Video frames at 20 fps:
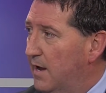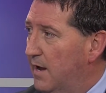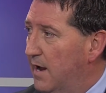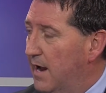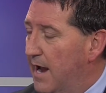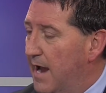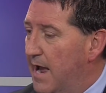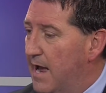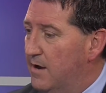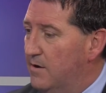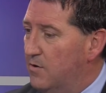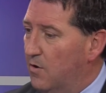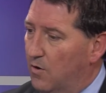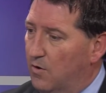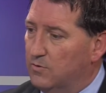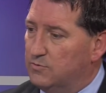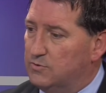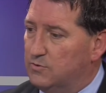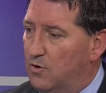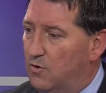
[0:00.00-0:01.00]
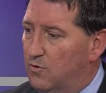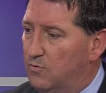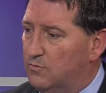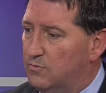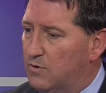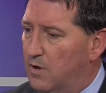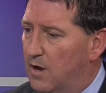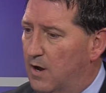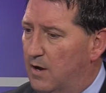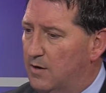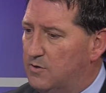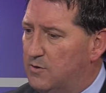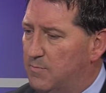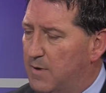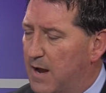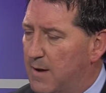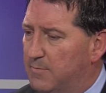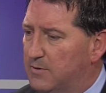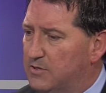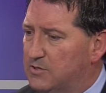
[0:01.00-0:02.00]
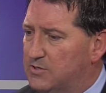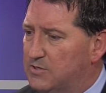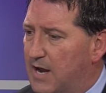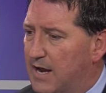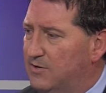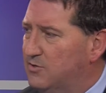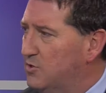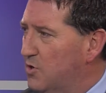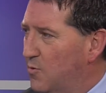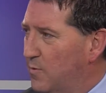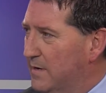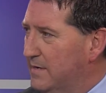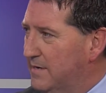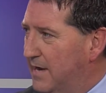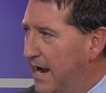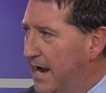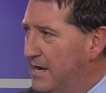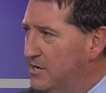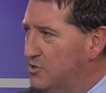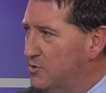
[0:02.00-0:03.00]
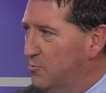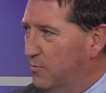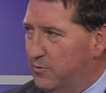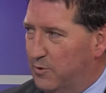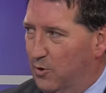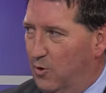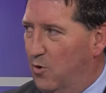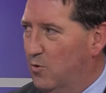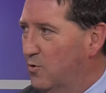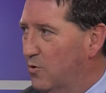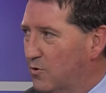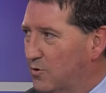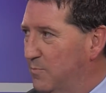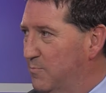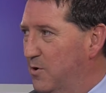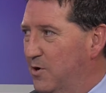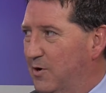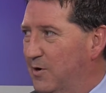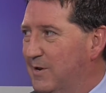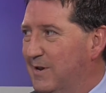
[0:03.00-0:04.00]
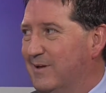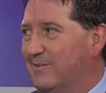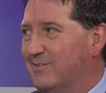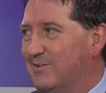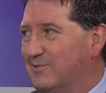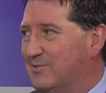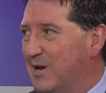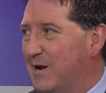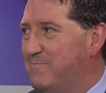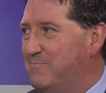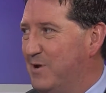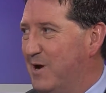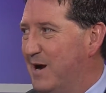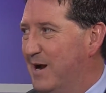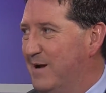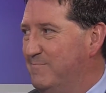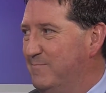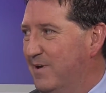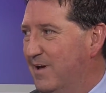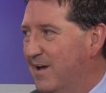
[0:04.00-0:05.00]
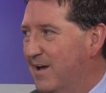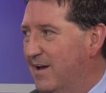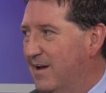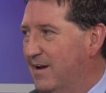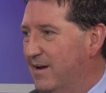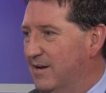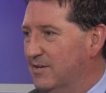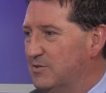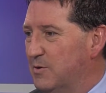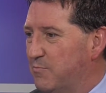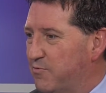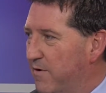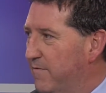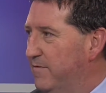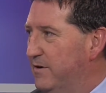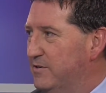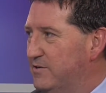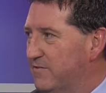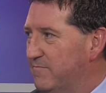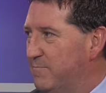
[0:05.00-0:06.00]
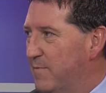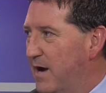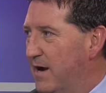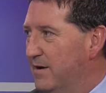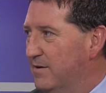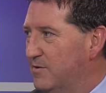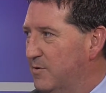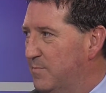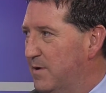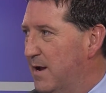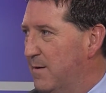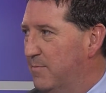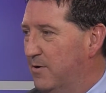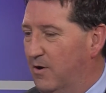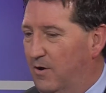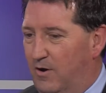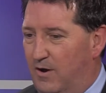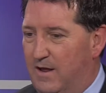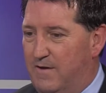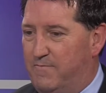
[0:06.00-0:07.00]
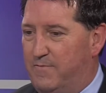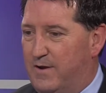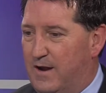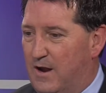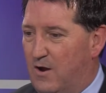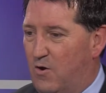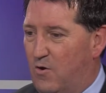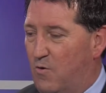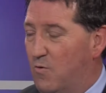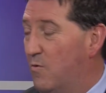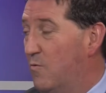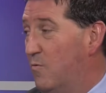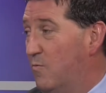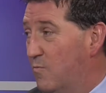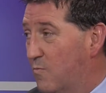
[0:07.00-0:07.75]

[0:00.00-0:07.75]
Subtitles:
And also to be able to stay so engaged with the local community at the same time is a privilege of mine, to be able to live here,